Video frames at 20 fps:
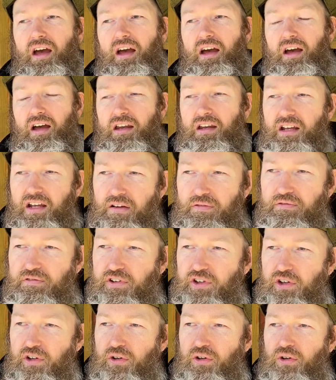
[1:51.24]
And if
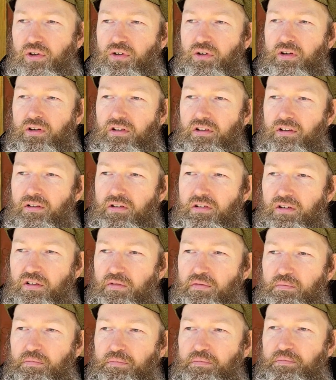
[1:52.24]
you
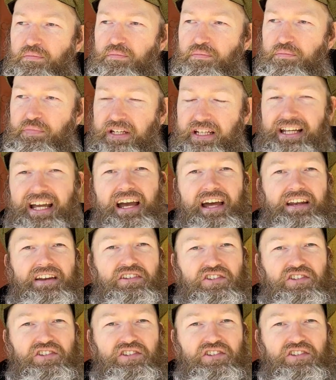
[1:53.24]
begin